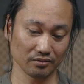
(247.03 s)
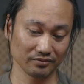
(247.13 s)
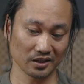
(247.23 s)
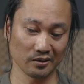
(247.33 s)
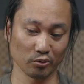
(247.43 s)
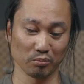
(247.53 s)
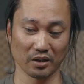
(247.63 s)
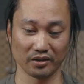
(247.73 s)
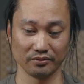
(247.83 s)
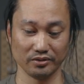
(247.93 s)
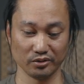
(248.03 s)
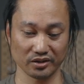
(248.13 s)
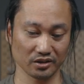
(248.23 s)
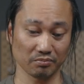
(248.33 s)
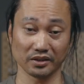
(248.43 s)
of 10 on my reviews,
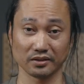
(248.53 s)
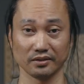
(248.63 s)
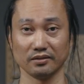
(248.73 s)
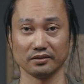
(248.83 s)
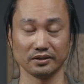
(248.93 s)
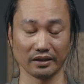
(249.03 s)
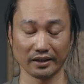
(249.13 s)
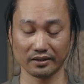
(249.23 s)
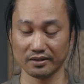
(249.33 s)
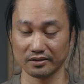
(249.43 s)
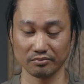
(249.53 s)
especially on the Nikes,